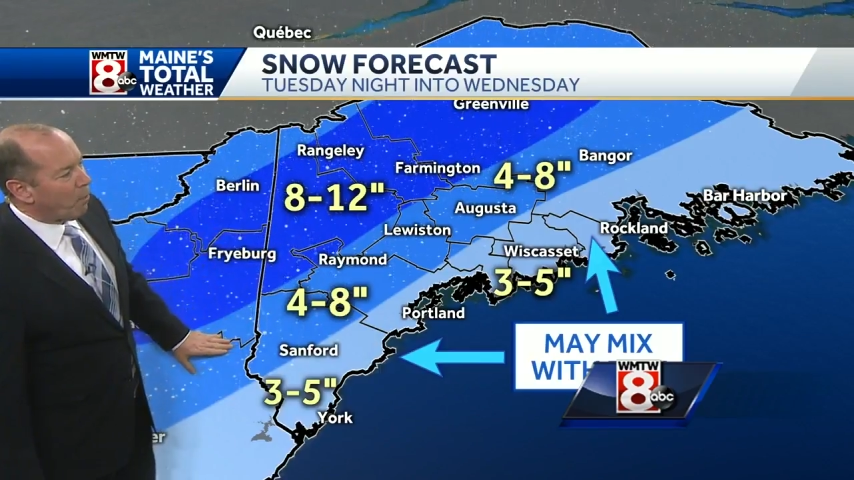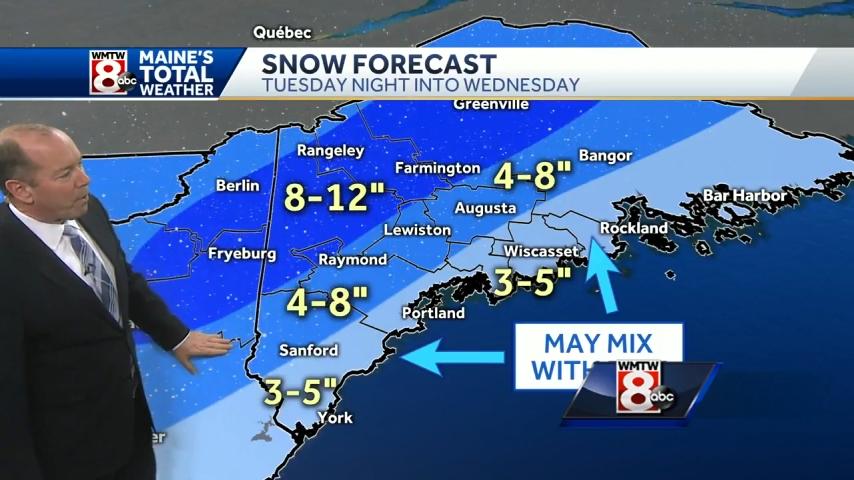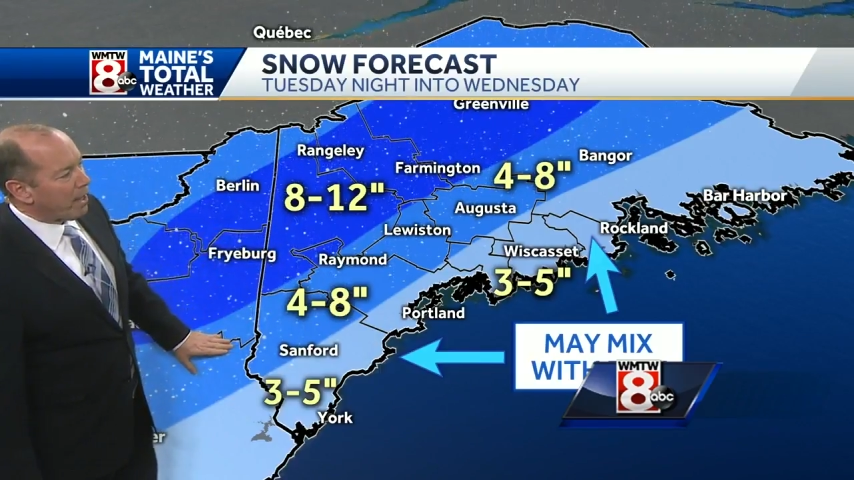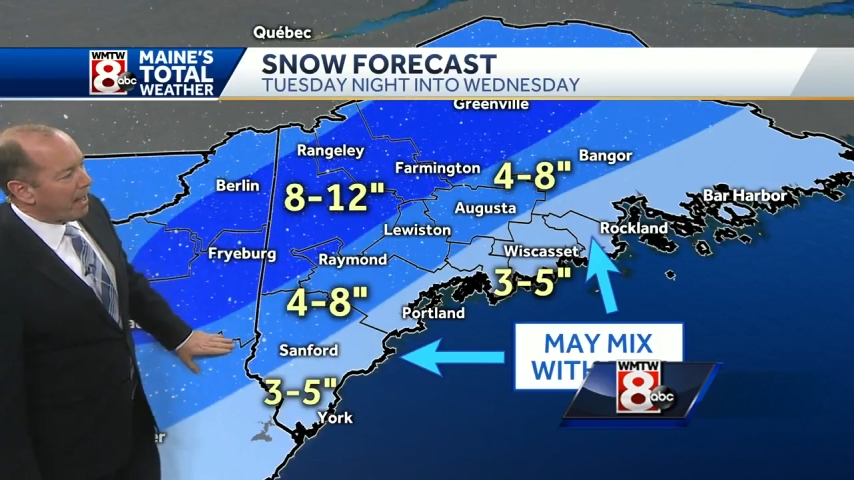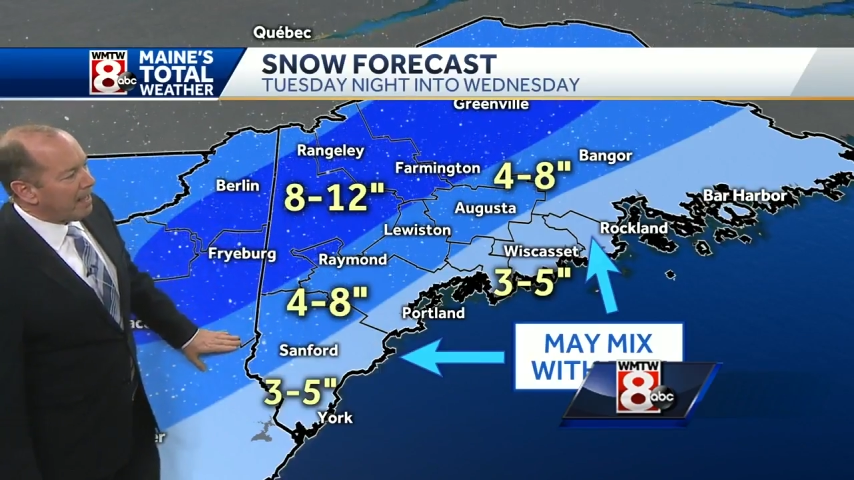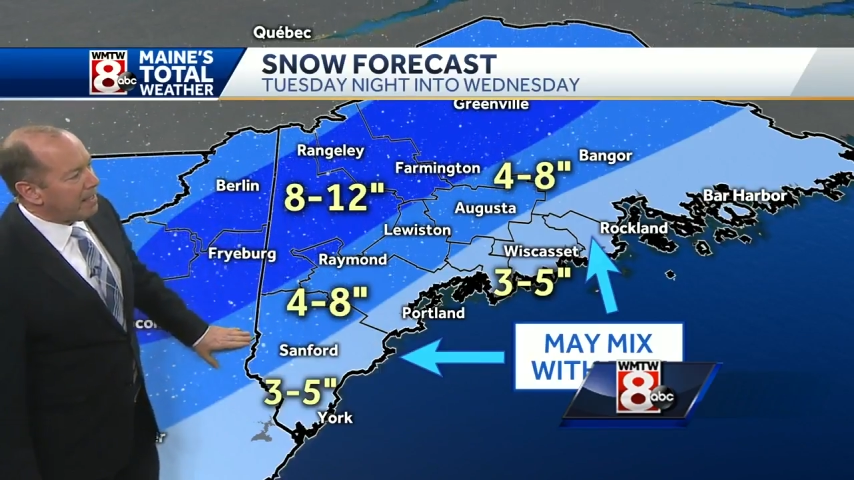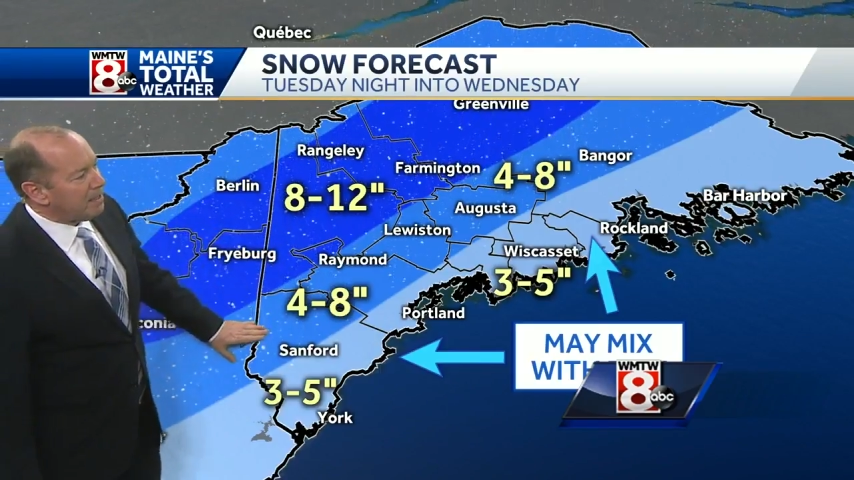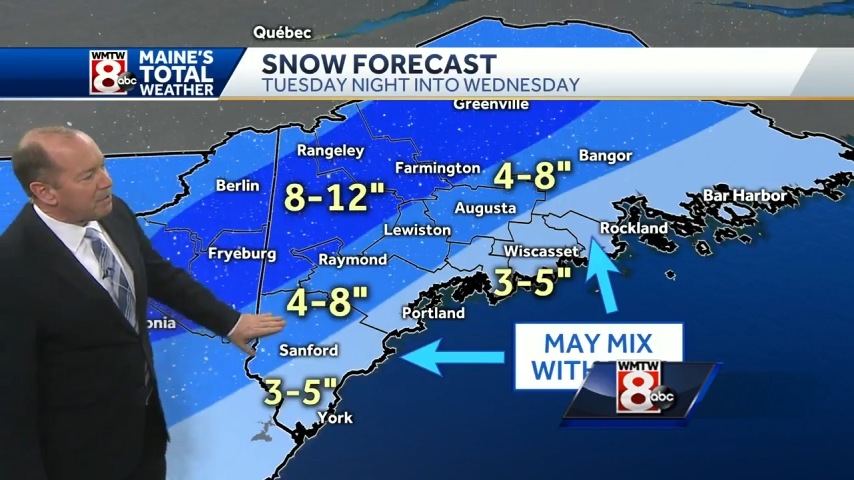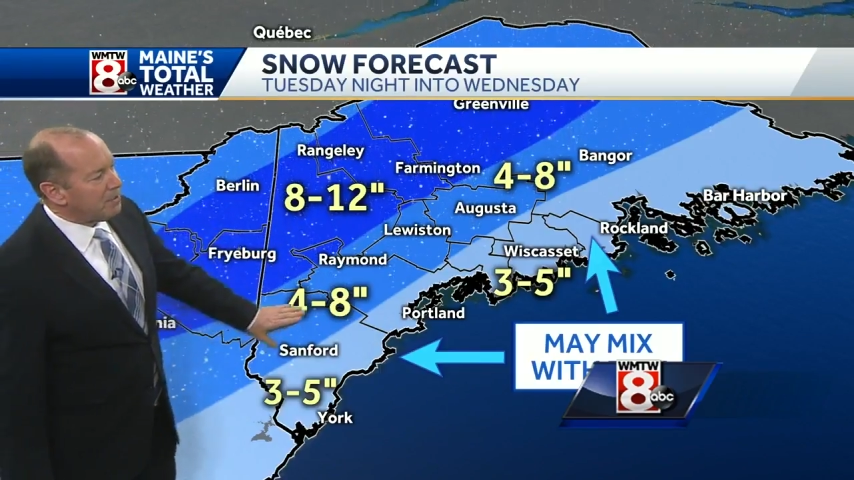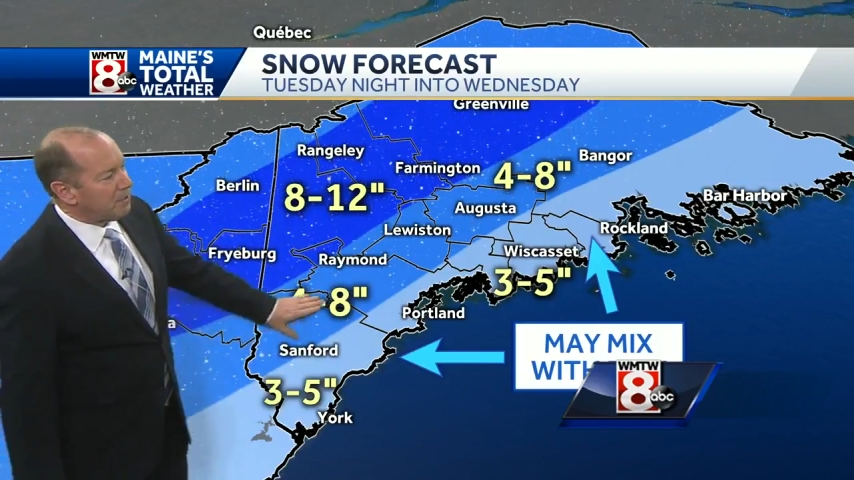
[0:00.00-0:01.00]
4 to
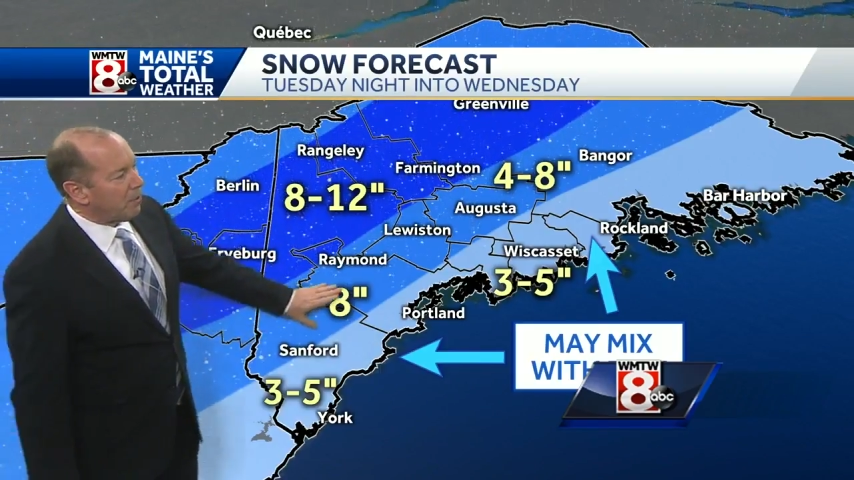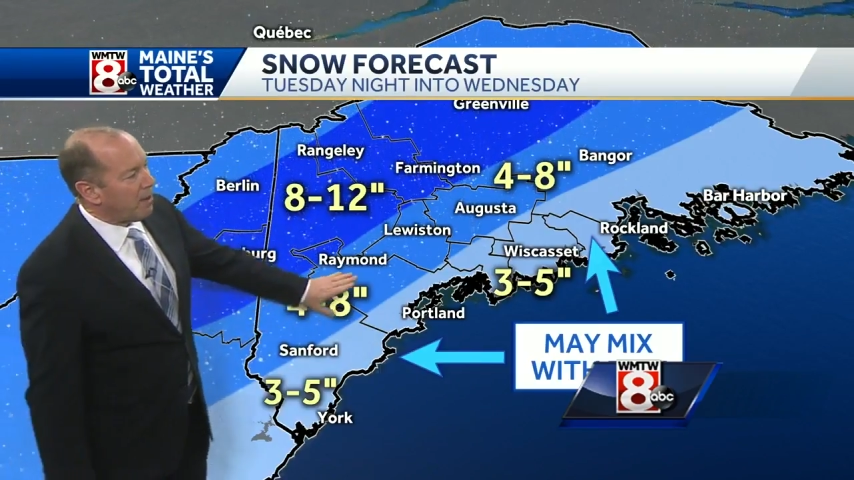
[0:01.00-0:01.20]
8 inches